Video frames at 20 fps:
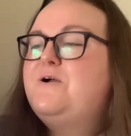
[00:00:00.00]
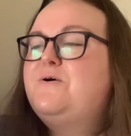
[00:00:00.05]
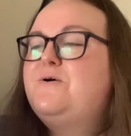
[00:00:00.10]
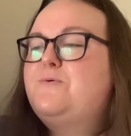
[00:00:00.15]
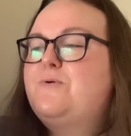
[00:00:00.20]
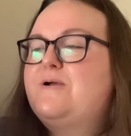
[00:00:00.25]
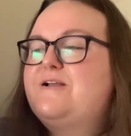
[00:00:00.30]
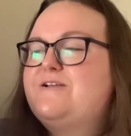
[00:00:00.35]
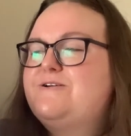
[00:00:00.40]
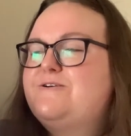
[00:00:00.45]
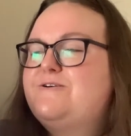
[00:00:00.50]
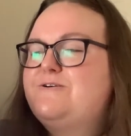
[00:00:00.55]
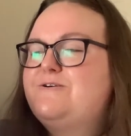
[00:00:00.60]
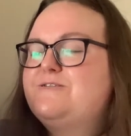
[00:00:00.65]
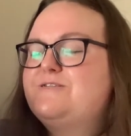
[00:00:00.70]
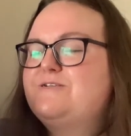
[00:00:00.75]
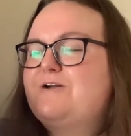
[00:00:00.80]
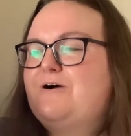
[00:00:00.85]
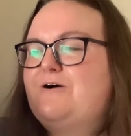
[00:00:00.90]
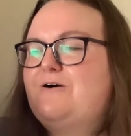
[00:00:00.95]
When ghosts
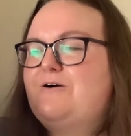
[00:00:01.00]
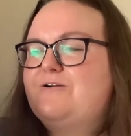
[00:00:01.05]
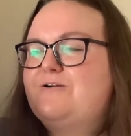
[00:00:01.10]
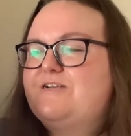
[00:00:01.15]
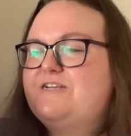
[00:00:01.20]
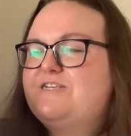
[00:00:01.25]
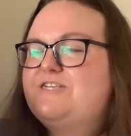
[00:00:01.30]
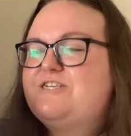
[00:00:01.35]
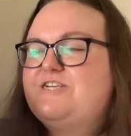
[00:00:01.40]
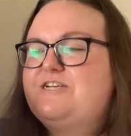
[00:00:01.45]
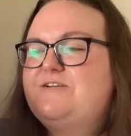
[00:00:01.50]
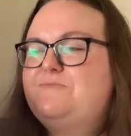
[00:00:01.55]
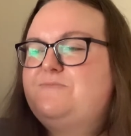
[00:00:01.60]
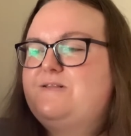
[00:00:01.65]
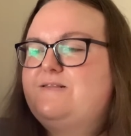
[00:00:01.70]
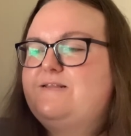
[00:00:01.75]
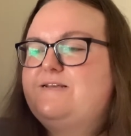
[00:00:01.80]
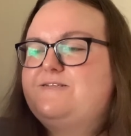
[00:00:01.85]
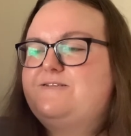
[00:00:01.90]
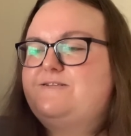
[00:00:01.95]
talk, she will
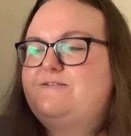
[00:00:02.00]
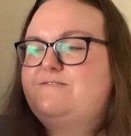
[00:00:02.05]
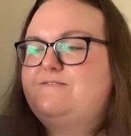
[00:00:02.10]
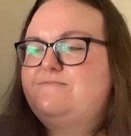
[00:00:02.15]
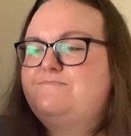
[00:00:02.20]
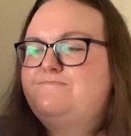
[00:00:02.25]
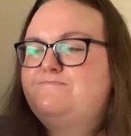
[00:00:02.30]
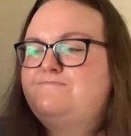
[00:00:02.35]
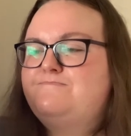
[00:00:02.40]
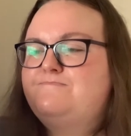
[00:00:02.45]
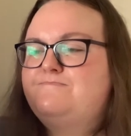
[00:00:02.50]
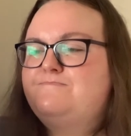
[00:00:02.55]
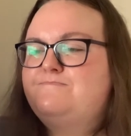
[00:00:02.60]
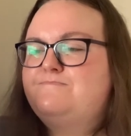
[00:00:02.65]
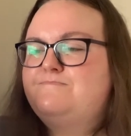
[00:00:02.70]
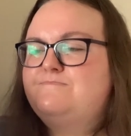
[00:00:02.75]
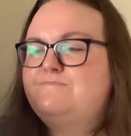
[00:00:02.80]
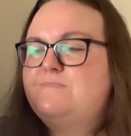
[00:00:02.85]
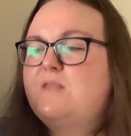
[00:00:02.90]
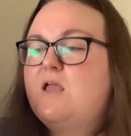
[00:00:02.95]
listen.
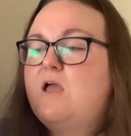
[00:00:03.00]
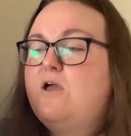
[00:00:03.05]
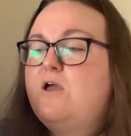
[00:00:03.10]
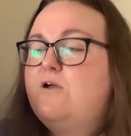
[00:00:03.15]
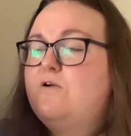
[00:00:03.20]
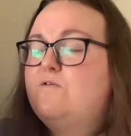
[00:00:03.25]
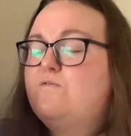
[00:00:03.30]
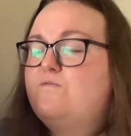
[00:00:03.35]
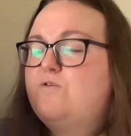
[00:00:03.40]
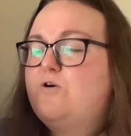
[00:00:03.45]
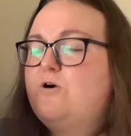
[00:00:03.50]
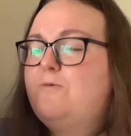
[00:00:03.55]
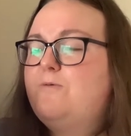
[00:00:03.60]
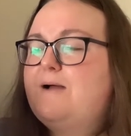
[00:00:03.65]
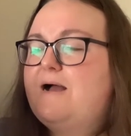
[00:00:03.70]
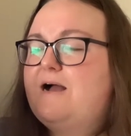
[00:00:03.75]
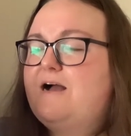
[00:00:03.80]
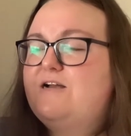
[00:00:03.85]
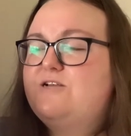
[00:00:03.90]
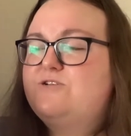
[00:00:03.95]

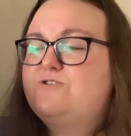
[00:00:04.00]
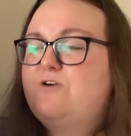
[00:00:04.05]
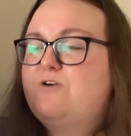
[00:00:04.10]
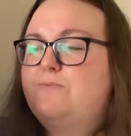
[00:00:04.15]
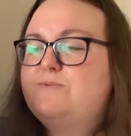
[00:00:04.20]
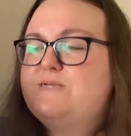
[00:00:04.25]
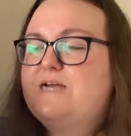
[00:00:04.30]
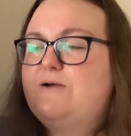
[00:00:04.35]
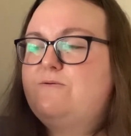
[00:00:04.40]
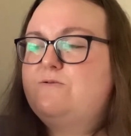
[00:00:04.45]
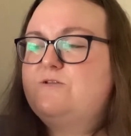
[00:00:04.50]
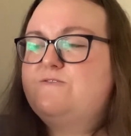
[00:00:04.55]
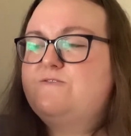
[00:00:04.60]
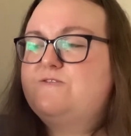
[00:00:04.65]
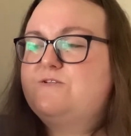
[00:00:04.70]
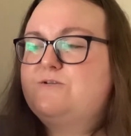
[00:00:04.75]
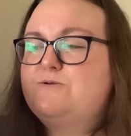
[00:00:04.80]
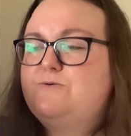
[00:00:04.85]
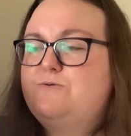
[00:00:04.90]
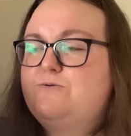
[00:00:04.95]
Ropart dropped out of
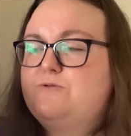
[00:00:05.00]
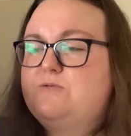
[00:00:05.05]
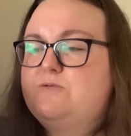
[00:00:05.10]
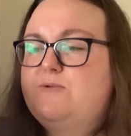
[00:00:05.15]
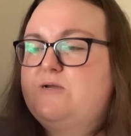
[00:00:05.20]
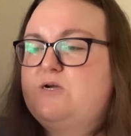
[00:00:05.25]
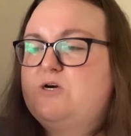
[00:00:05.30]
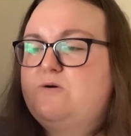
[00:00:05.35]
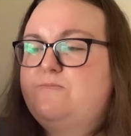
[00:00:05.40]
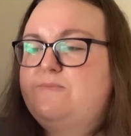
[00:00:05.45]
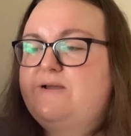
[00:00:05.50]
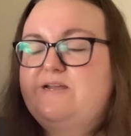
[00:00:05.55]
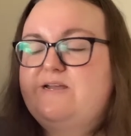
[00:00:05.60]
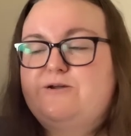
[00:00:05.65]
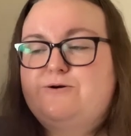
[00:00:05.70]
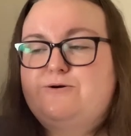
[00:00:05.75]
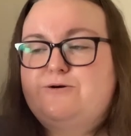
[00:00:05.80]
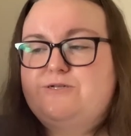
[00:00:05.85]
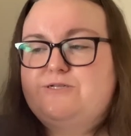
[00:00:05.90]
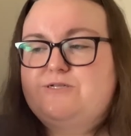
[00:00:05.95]
school to become a
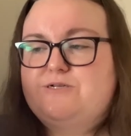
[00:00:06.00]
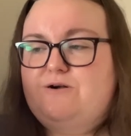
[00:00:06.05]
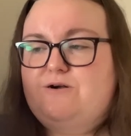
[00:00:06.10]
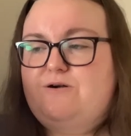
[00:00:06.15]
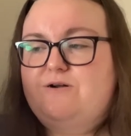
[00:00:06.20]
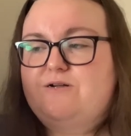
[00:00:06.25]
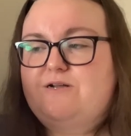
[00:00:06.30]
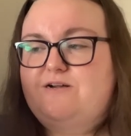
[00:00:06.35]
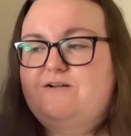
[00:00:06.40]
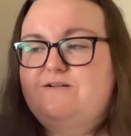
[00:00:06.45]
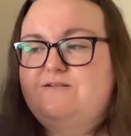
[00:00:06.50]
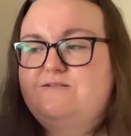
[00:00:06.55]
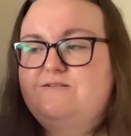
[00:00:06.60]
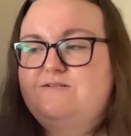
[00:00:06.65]
ghost talker,